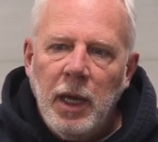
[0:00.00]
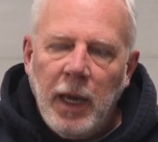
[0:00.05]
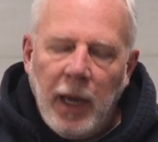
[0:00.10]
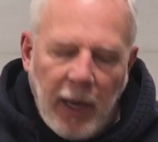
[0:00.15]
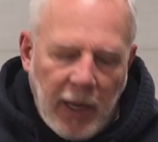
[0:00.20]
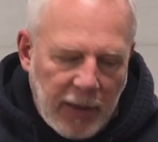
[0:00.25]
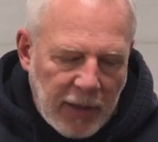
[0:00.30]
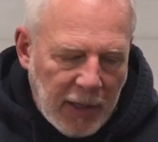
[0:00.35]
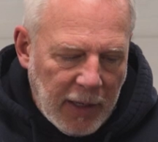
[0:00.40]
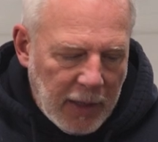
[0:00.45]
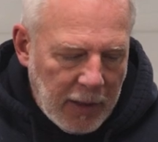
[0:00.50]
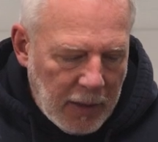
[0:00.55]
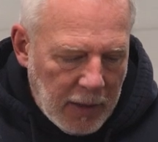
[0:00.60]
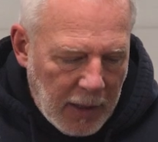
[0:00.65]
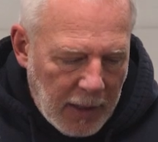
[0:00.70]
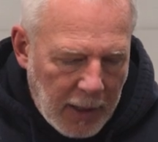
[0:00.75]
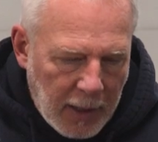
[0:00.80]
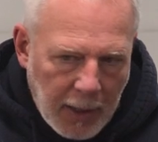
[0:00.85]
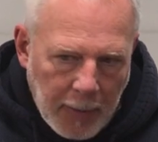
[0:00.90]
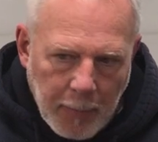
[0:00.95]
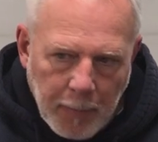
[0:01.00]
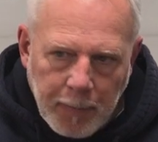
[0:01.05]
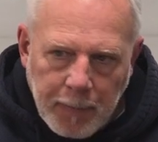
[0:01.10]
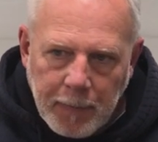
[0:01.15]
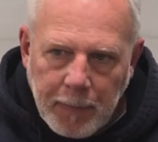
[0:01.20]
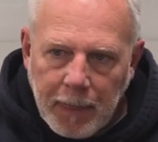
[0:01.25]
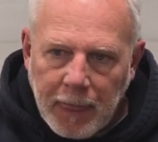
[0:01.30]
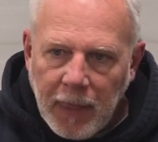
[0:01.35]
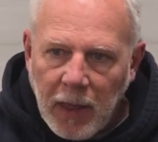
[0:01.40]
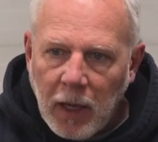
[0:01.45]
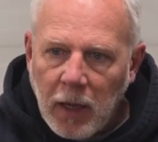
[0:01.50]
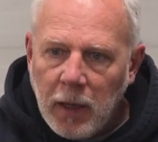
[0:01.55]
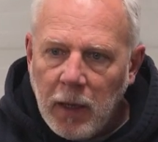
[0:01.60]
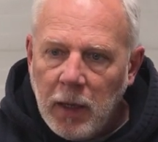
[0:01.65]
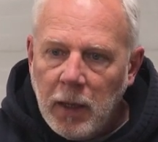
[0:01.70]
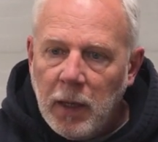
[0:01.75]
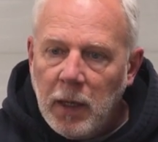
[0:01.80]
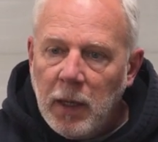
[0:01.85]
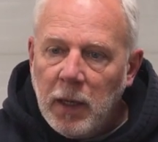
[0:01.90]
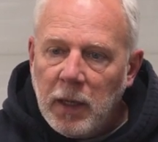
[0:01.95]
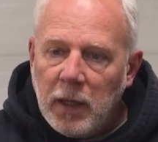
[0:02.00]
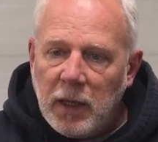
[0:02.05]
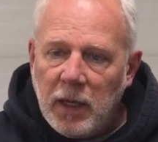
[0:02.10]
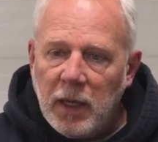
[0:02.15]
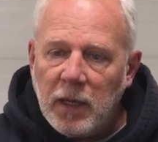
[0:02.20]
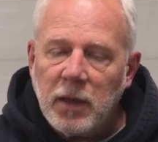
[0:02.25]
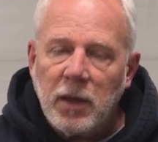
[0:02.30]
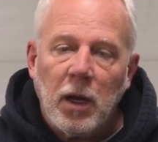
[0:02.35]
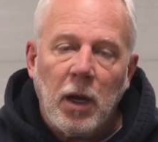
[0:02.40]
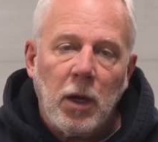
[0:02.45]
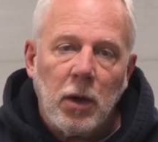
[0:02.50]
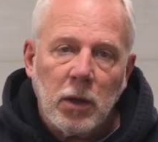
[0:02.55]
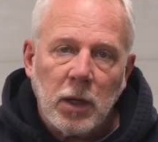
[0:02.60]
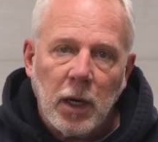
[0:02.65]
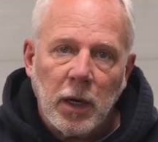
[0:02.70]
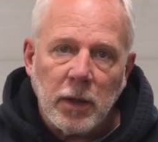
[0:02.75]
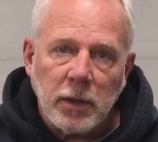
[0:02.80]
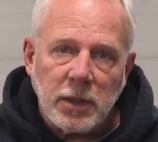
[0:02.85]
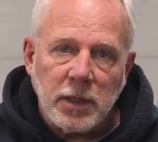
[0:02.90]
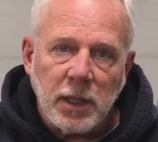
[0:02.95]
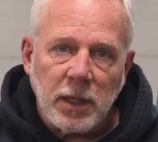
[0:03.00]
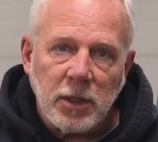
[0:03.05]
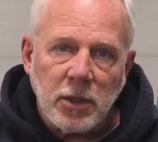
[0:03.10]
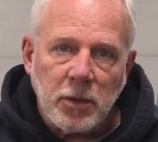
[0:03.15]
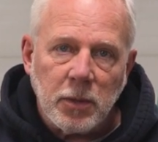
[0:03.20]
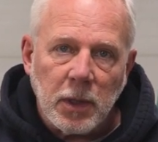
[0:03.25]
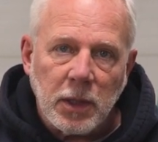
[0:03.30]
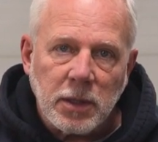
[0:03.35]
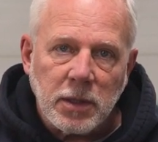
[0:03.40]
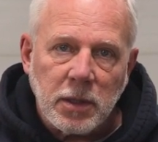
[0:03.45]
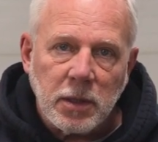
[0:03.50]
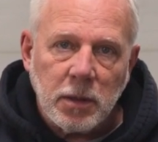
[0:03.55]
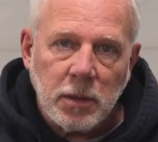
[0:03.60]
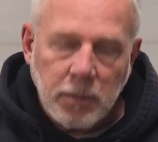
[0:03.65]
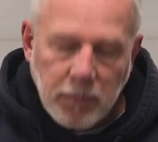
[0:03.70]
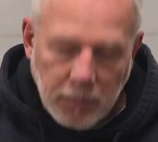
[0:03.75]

and then get the hull card sent to us.